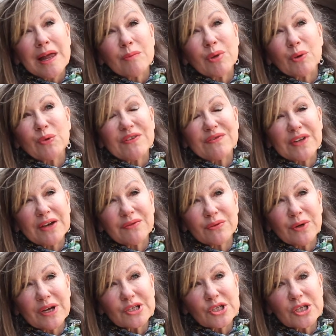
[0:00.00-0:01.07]
But we've never
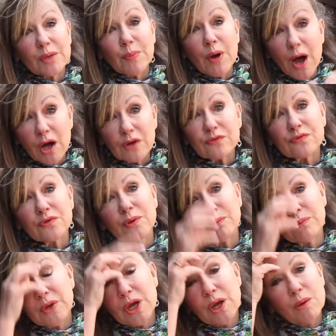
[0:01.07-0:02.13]
actually, apart from